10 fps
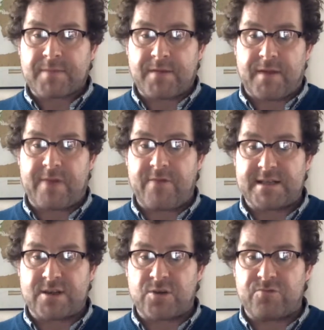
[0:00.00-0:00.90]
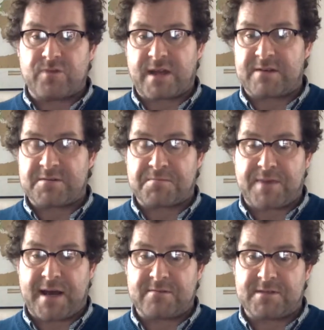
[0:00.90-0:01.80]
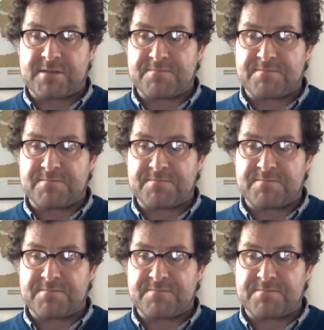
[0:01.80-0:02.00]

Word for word: They raised a hundred thousand pounds